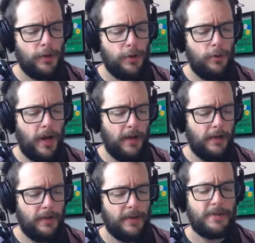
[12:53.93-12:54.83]
Do not
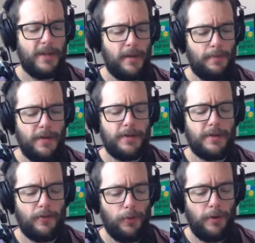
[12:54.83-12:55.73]
the same pieces
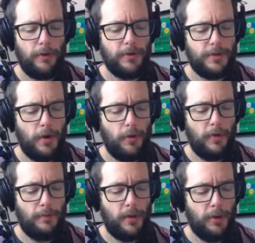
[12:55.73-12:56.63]
of wood or
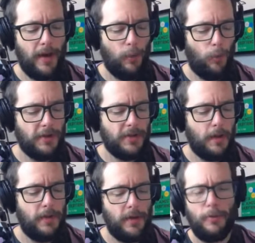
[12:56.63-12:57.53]
stone appear at one
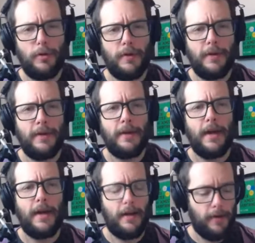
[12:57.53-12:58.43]
time equal,
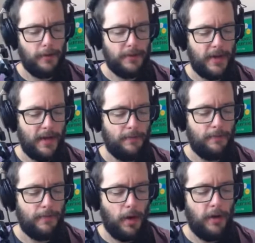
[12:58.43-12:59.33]
and another time
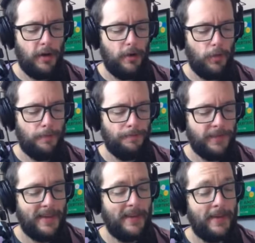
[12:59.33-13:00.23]
unequal?
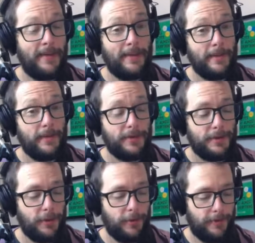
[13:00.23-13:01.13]
This is
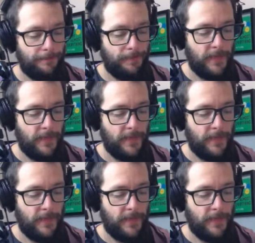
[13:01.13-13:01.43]
certain.